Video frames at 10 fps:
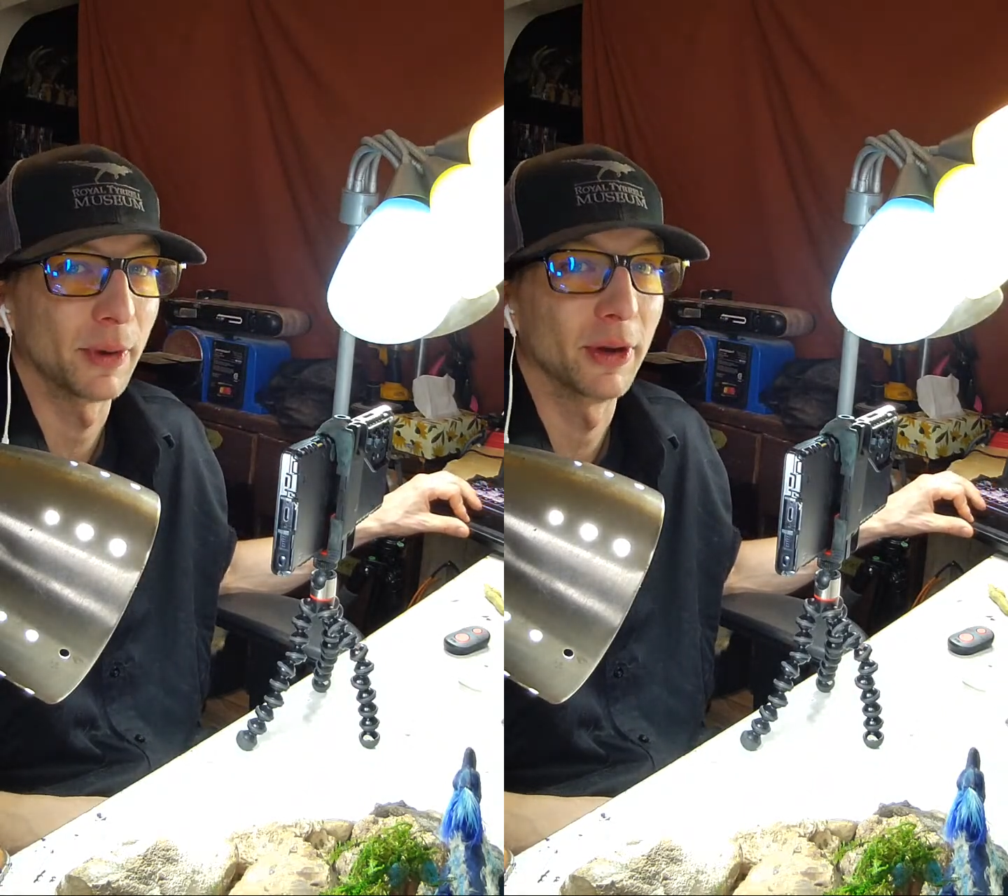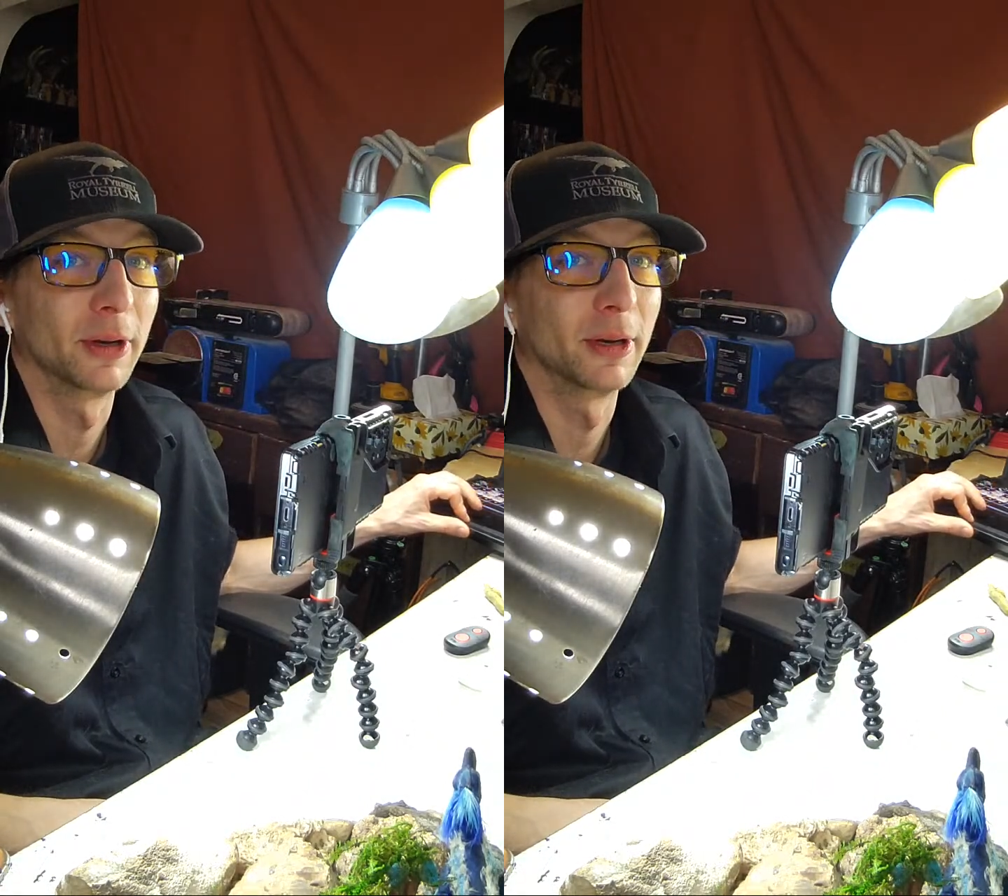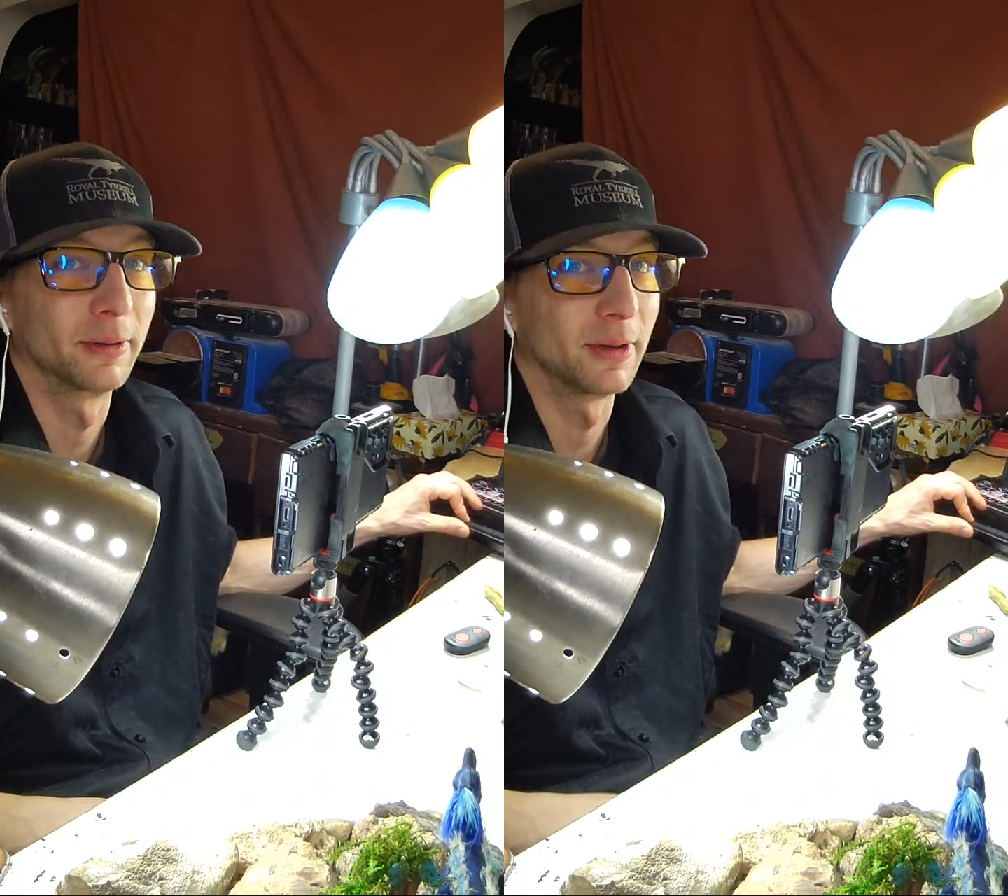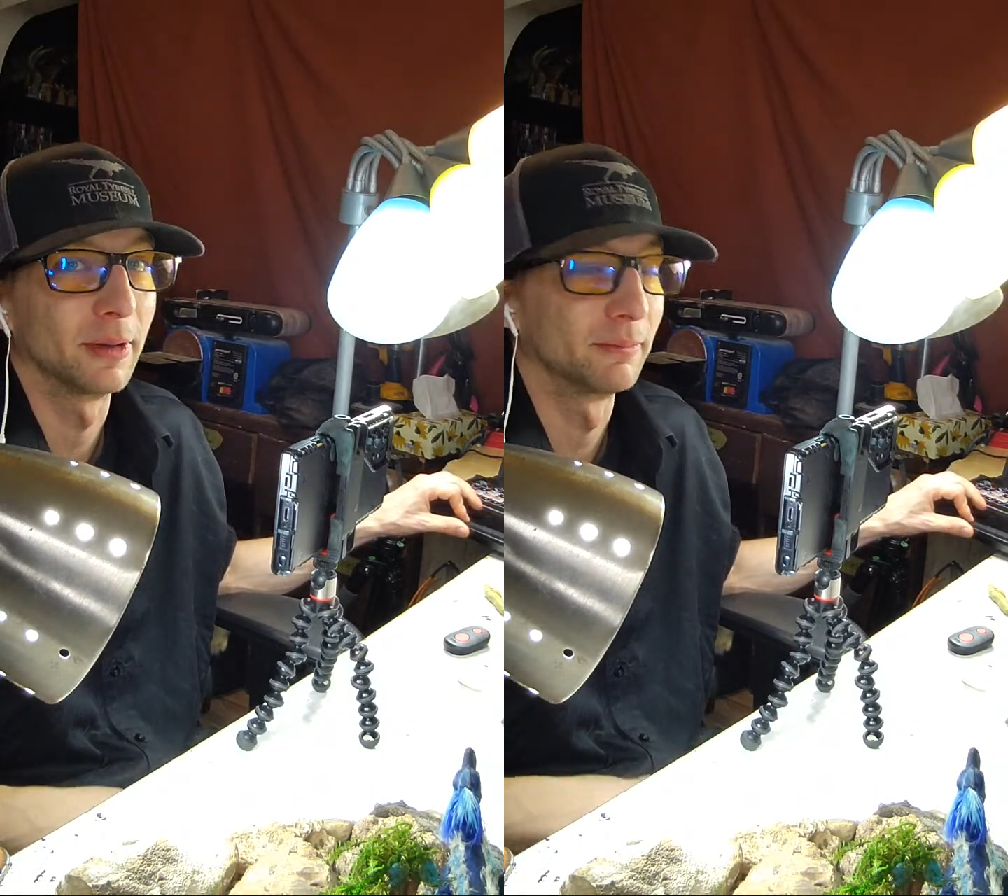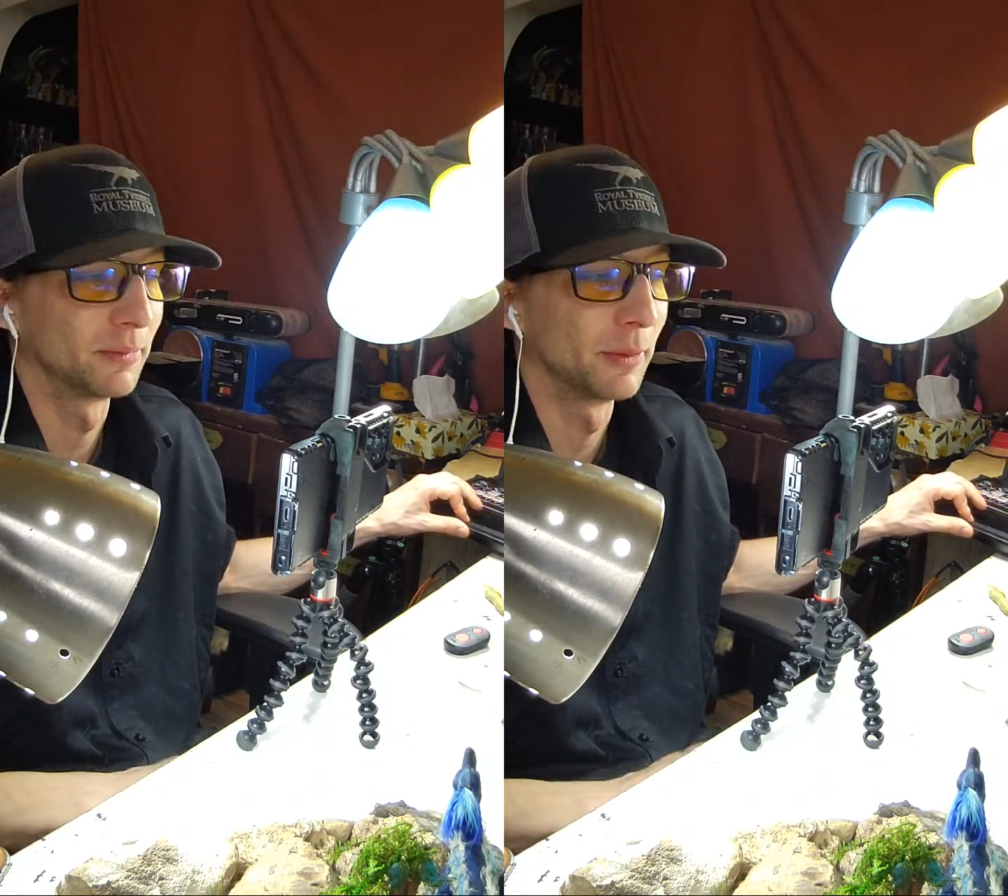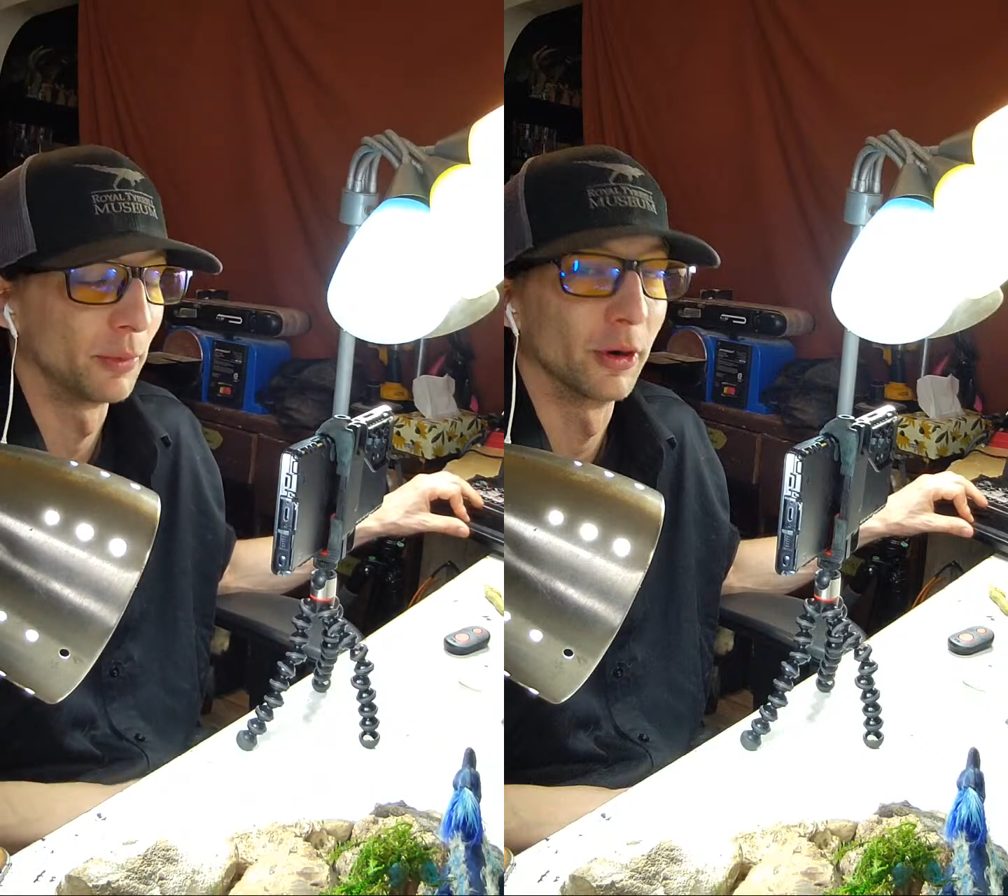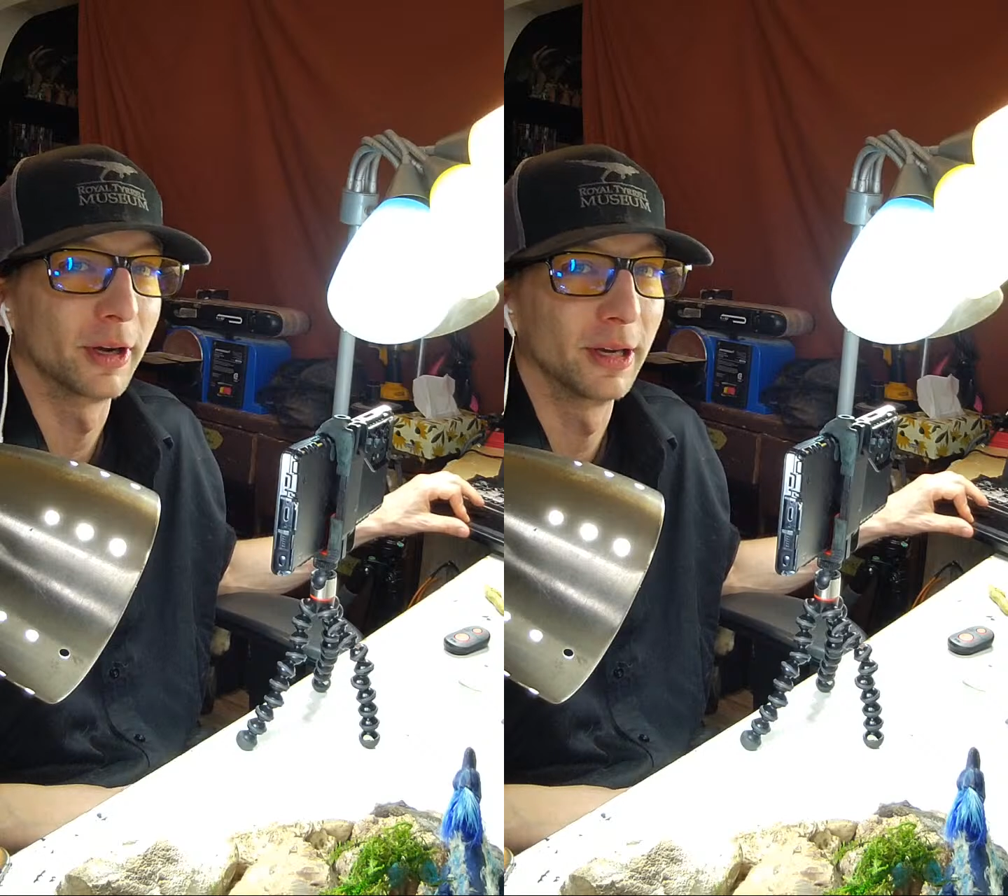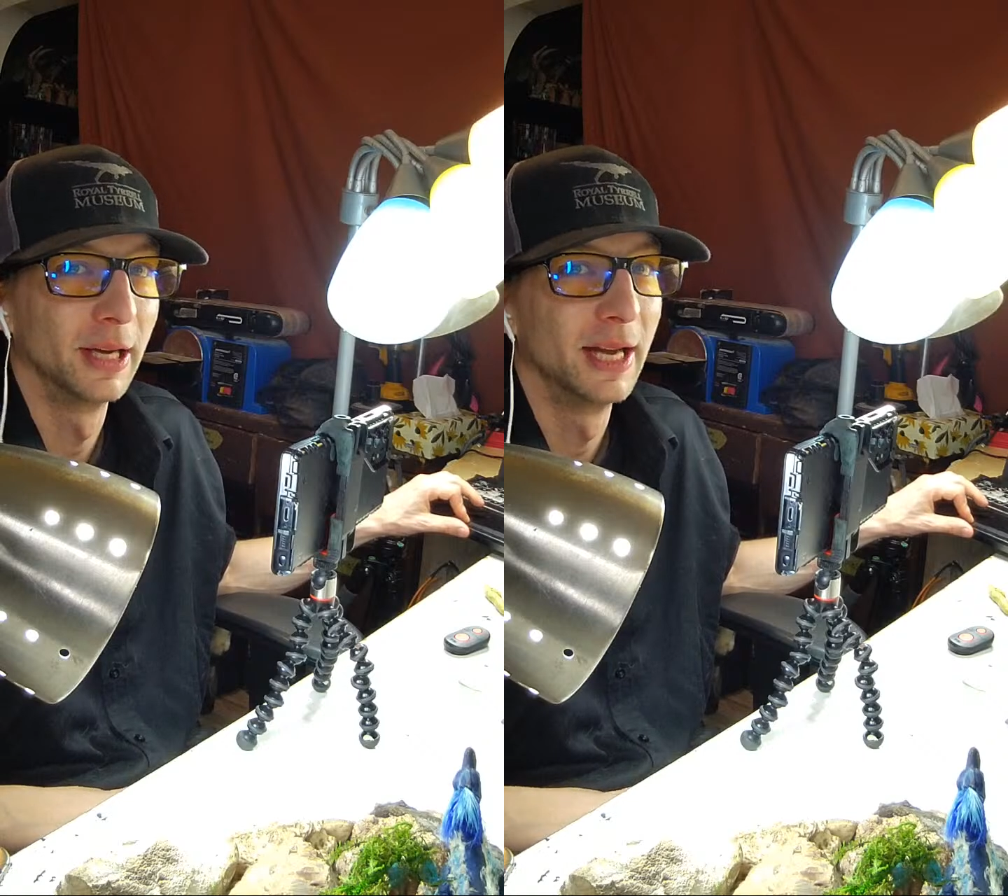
Park, the book.